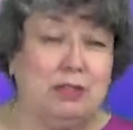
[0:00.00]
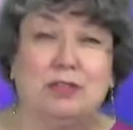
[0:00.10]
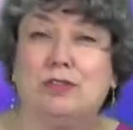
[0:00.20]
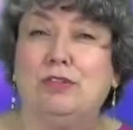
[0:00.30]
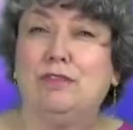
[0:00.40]

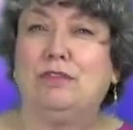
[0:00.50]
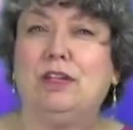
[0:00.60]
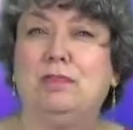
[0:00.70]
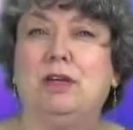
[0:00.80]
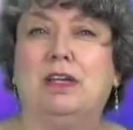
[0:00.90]
because a good
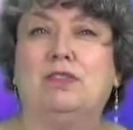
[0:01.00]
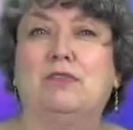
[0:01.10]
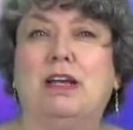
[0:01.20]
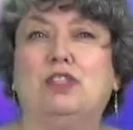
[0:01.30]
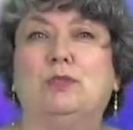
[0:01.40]
friend of mine is
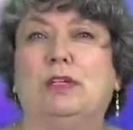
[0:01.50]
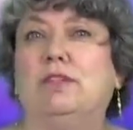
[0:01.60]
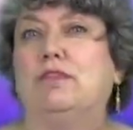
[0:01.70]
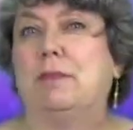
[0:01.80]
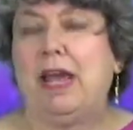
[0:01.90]

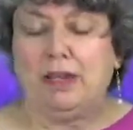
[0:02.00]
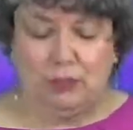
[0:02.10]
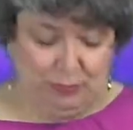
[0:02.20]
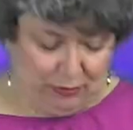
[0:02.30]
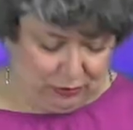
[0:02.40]
graduating from
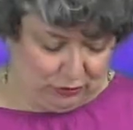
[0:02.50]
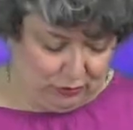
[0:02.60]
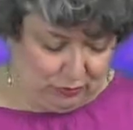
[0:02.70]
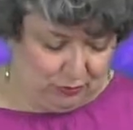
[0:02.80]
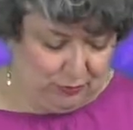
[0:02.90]
acupuncture
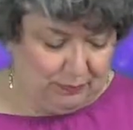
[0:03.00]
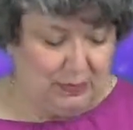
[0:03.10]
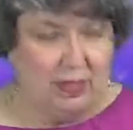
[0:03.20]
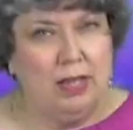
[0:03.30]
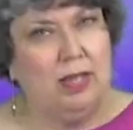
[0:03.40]
school.
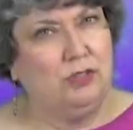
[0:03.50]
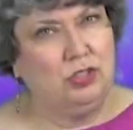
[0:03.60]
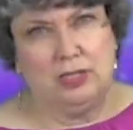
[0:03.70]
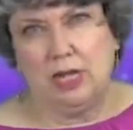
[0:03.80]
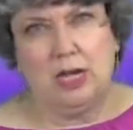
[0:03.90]
And
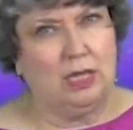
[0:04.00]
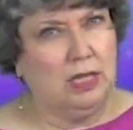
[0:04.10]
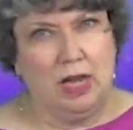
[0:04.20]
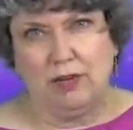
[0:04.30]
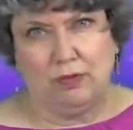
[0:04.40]
she's got a
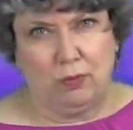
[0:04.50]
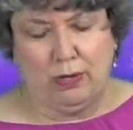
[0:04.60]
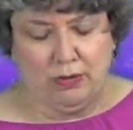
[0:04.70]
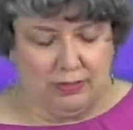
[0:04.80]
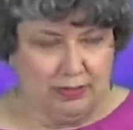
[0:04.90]
lot of
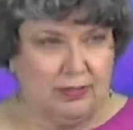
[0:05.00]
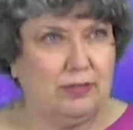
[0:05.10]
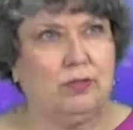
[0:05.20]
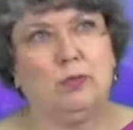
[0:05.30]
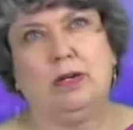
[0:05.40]
Aquarius
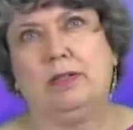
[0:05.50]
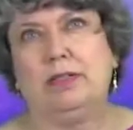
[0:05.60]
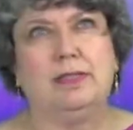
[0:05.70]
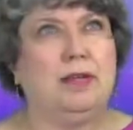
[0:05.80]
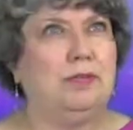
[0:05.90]
in her.
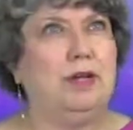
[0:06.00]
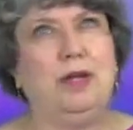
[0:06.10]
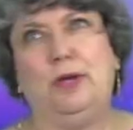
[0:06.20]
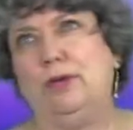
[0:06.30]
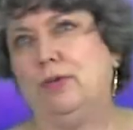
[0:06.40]
Aquarius South
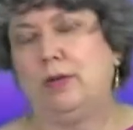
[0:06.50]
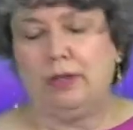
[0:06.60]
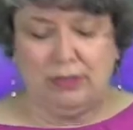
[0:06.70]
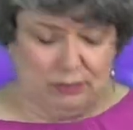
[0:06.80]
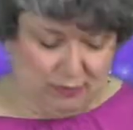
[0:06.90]
Node,
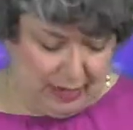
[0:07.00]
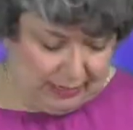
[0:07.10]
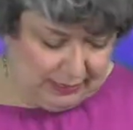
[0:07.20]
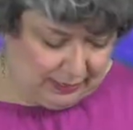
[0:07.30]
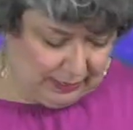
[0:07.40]
Aquarius
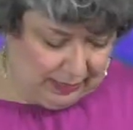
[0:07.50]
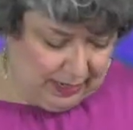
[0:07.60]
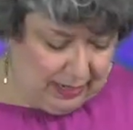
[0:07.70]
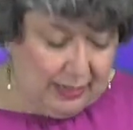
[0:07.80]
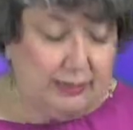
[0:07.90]
Rising.
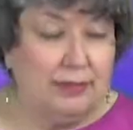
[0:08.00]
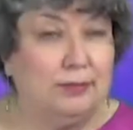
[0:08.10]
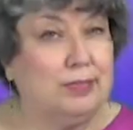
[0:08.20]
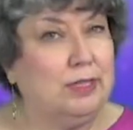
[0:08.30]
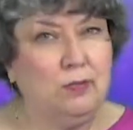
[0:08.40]

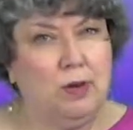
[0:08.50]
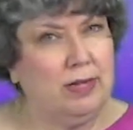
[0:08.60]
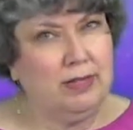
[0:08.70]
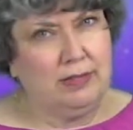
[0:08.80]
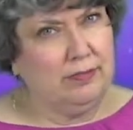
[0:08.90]
So she didn't
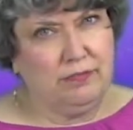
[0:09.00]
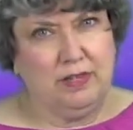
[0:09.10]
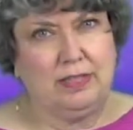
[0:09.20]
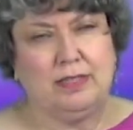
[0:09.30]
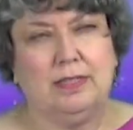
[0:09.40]
want anything
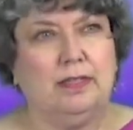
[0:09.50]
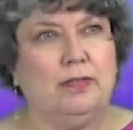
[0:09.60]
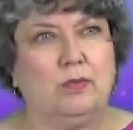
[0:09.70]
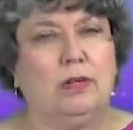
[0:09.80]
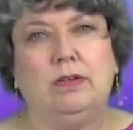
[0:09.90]
fancy. You
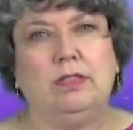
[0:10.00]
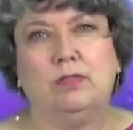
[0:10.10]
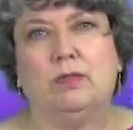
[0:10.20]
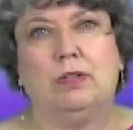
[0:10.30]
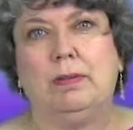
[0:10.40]
know, Aquarians
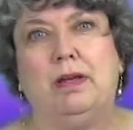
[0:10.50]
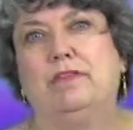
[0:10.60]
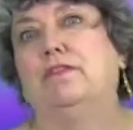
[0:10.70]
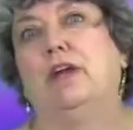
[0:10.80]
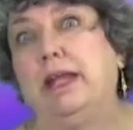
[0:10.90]
are all
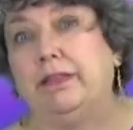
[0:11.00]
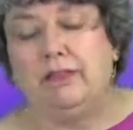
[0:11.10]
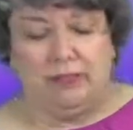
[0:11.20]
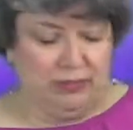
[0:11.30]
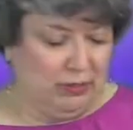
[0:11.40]
about
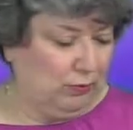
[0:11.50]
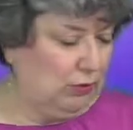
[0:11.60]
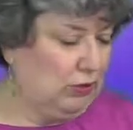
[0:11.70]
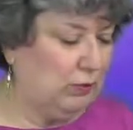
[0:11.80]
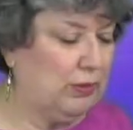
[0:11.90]
friends. So
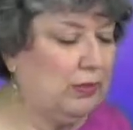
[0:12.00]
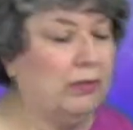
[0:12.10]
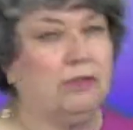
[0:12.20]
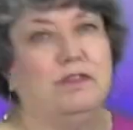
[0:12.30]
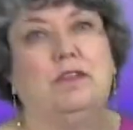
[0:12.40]
we're doing a
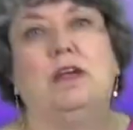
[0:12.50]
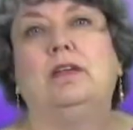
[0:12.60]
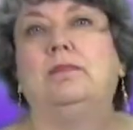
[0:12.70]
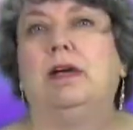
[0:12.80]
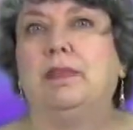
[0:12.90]
little
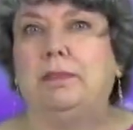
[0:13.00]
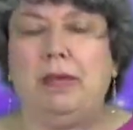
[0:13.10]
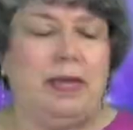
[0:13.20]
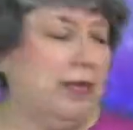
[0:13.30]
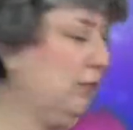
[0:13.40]
fun by the
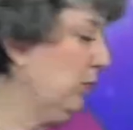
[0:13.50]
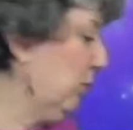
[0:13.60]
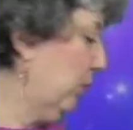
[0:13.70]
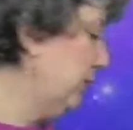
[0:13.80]
bay with